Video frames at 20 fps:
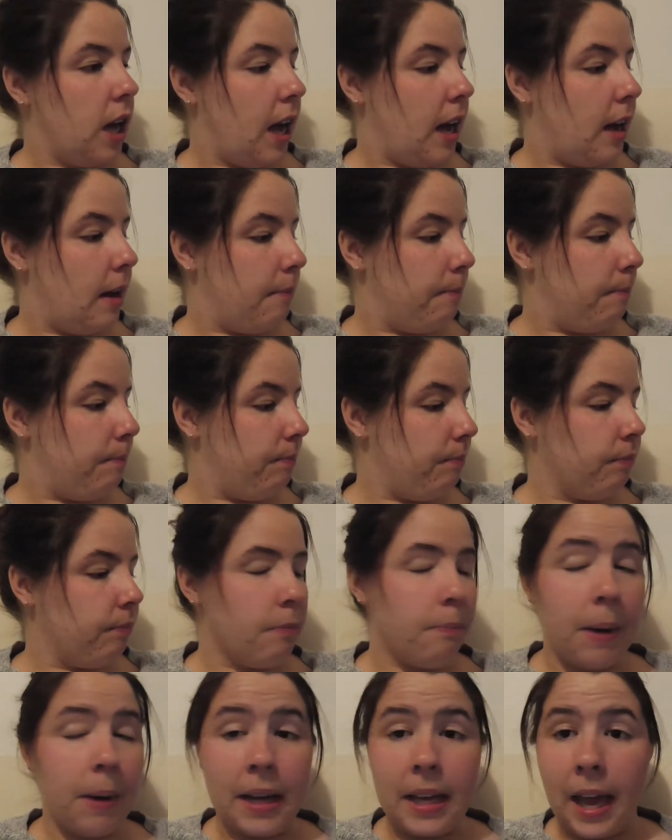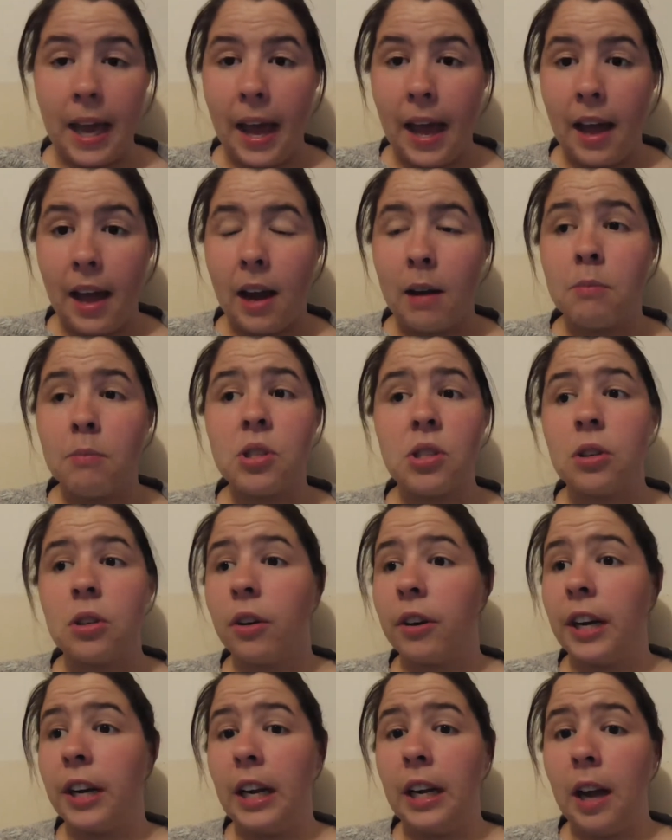But yeah, and I'm
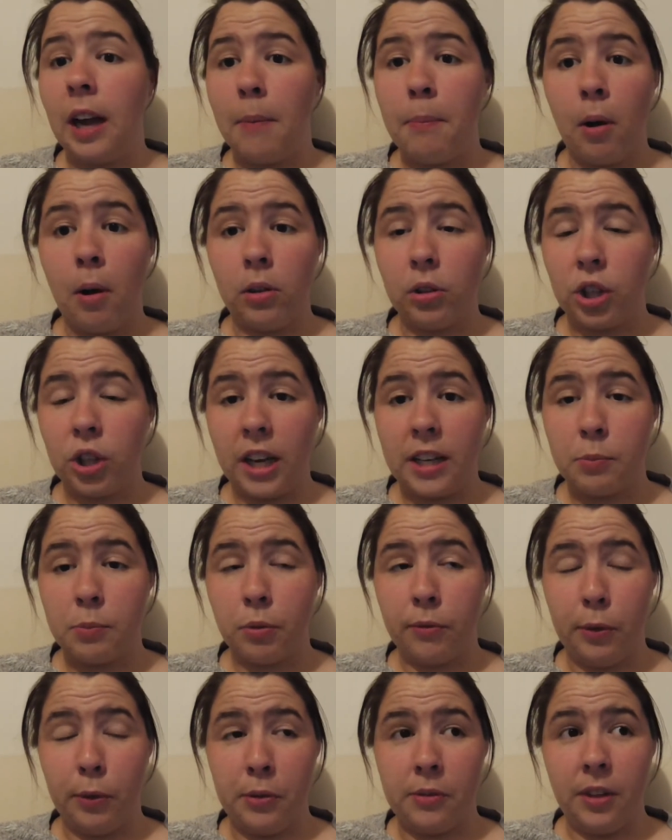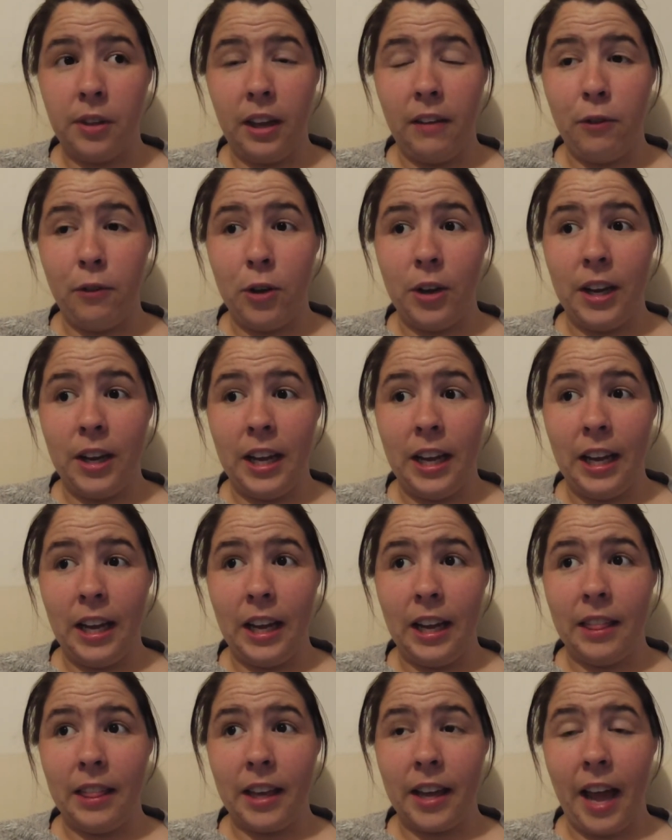sorry, I apologize profusely if you can
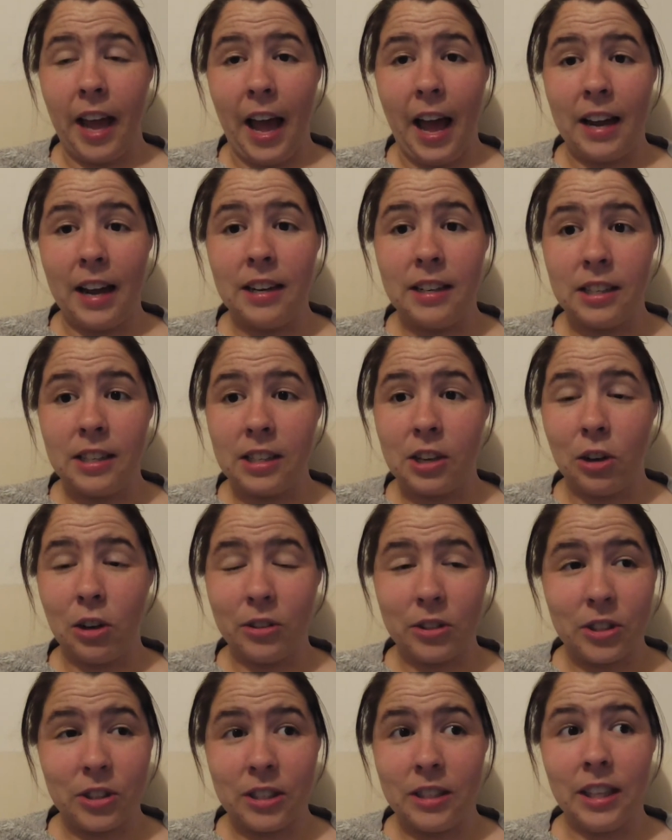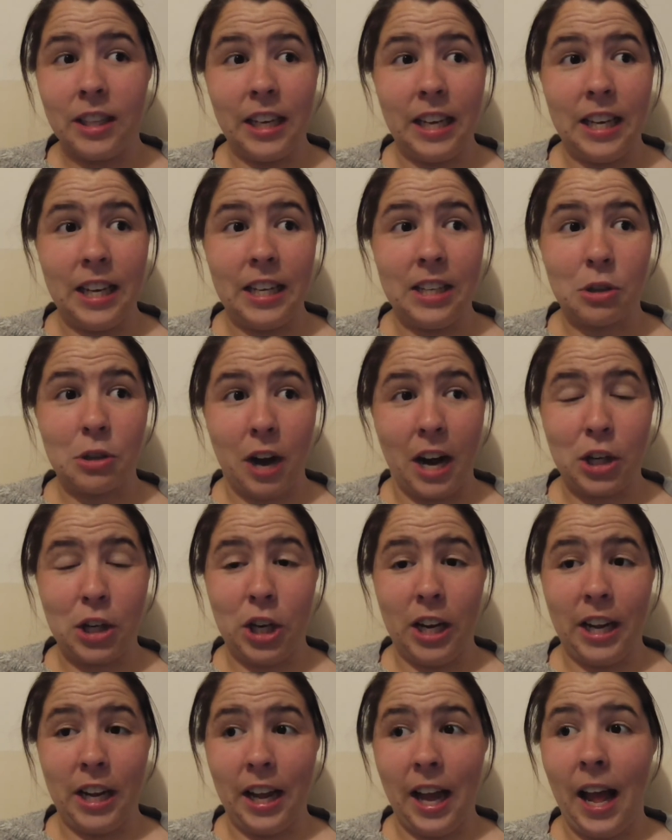hear the cat constantly
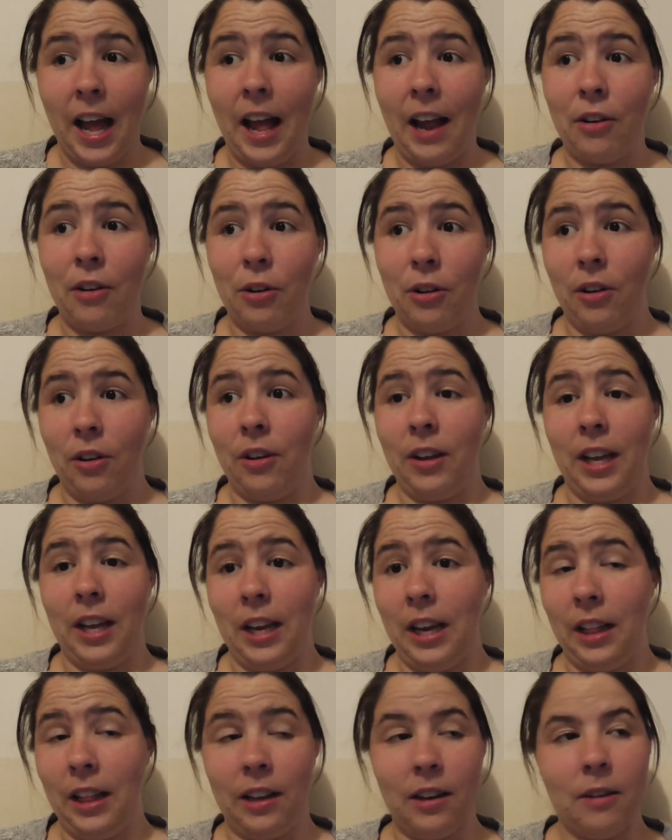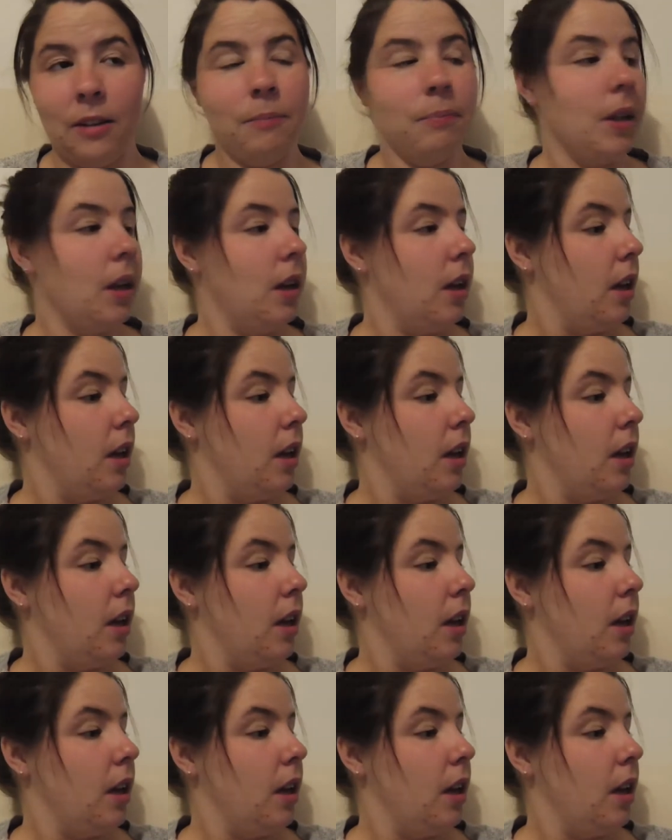scratching at her kitty litter.